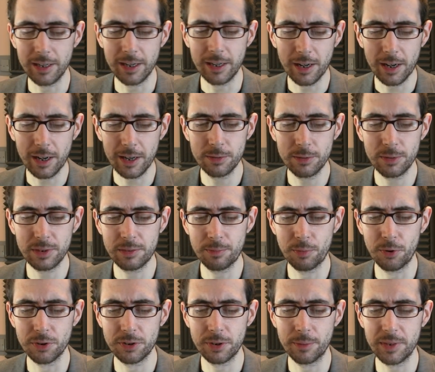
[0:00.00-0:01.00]
And I'd like to
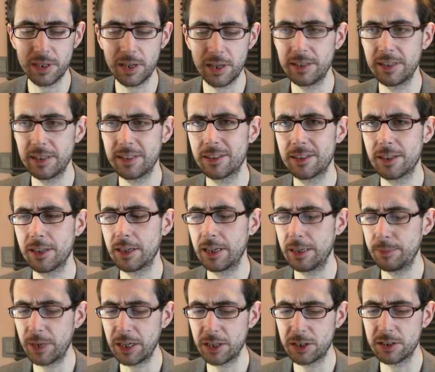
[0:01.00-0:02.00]
explore some of the ideas that he
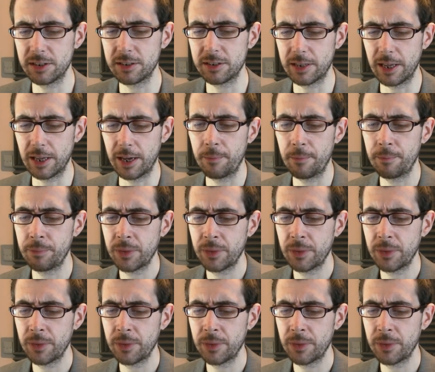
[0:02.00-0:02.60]
mentions there.